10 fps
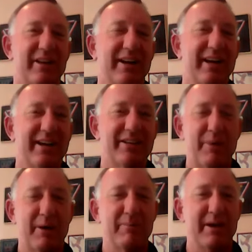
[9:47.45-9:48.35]
And again, it's
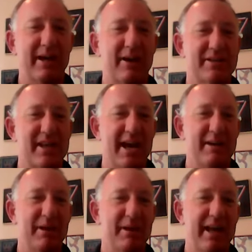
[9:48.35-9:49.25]
about being
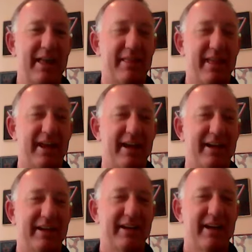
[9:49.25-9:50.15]
outside, being athletic
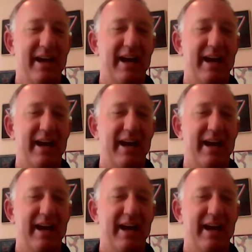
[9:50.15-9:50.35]
and